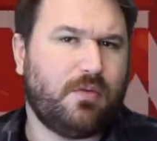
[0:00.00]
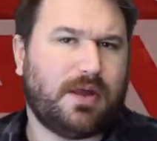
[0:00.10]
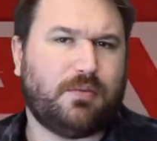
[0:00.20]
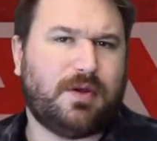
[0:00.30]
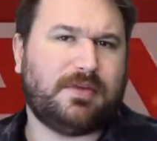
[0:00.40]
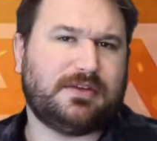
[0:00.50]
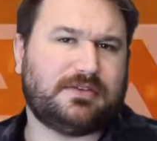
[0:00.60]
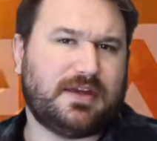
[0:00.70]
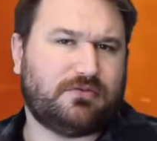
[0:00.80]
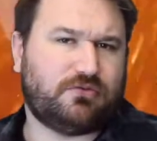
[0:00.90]
where the
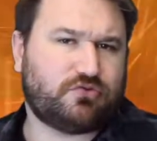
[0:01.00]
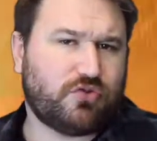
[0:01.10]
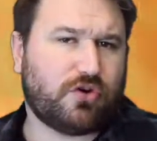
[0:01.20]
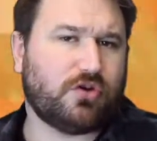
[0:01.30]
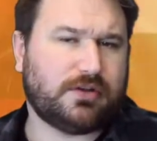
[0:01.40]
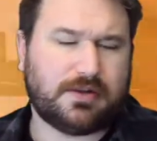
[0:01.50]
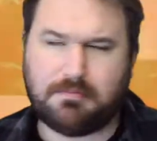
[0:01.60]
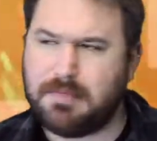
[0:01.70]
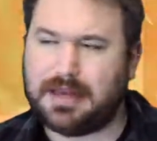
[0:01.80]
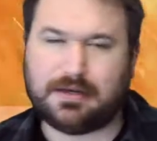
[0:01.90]
women's, they've struggled, the
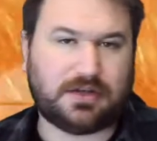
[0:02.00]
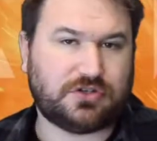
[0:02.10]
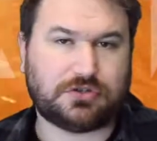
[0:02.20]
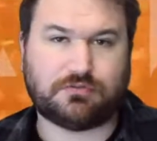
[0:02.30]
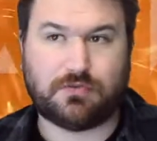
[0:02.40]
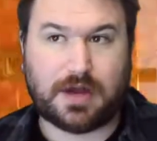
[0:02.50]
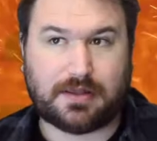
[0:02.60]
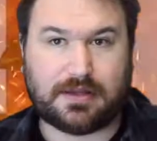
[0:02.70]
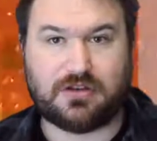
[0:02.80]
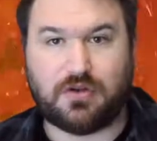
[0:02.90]
men, they just
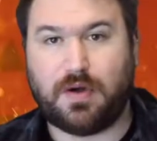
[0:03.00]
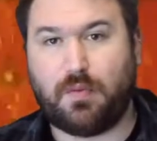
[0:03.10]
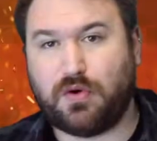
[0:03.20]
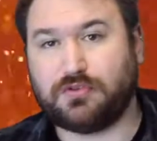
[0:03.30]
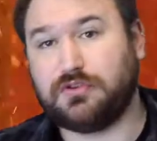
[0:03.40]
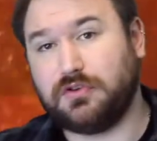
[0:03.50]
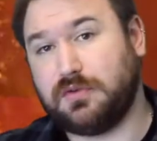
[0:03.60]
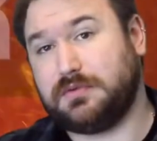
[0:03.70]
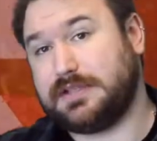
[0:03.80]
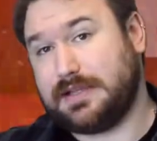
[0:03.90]
really knew what to
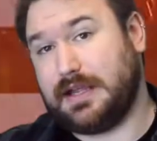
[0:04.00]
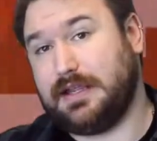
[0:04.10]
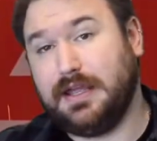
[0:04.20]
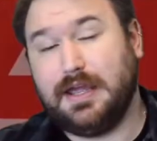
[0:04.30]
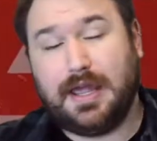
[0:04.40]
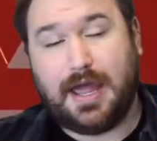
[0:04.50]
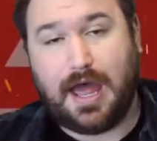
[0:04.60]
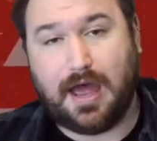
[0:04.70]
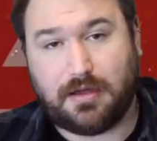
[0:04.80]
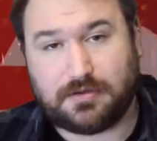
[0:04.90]
do tonight.
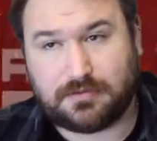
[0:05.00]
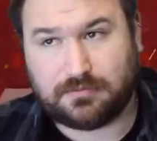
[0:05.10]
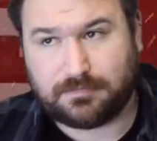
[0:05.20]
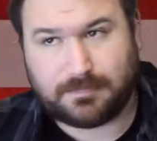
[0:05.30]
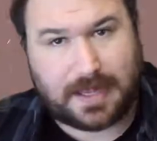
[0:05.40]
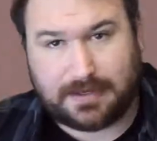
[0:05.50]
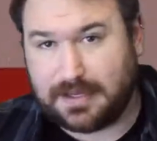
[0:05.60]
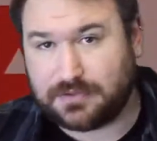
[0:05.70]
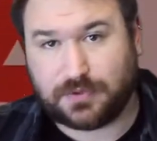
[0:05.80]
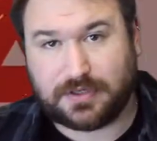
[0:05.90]
And
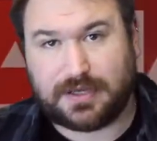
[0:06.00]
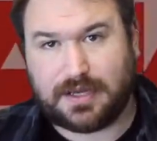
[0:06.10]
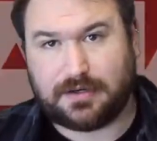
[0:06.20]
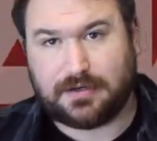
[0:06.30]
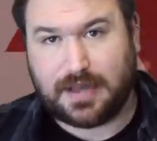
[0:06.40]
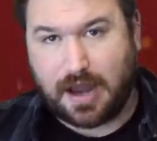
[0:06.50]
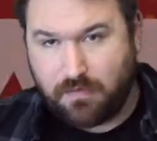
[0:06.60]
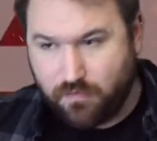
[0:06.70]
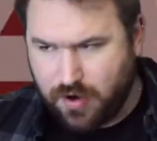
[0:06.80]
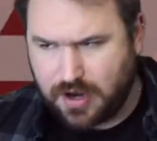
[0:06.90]
that's what they did. They
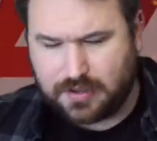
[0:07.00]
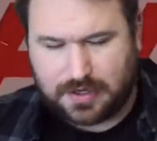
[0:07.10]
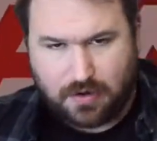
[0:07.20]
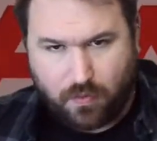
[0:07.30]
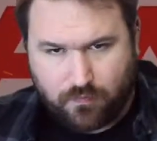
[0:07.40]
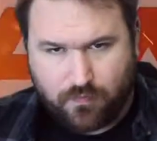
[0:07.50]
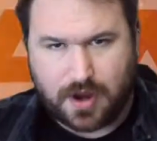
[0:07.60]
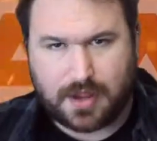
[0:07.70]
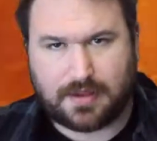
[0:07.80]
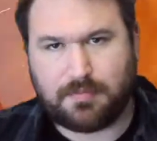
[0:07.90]
really,
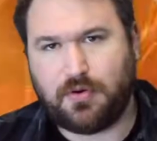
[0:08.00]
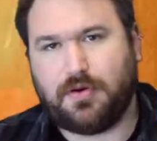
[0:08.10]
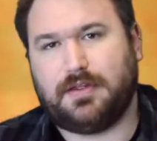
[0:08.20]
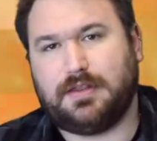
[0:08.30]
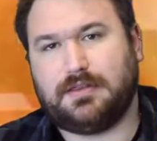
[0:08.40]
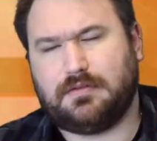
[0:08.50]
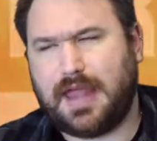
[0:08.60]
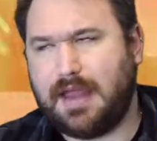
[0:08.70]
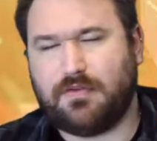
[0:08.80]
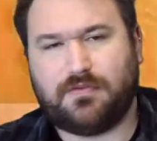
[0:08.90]
really put
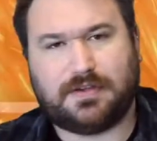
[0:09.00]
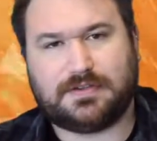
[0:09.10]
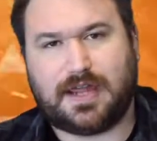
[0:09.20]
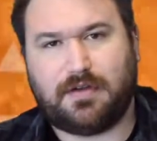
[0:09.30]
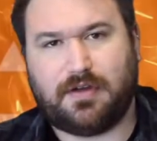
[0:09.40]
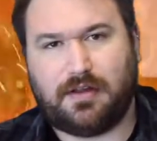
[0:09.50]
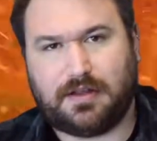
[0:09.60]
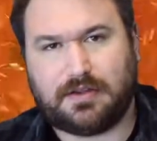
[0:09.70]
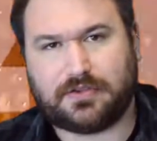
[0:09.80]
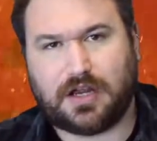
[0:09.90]
everything together
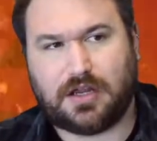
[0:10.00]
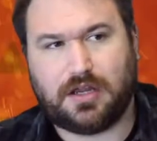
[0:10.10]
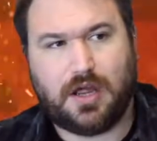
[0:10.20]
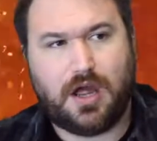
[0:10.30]
last night.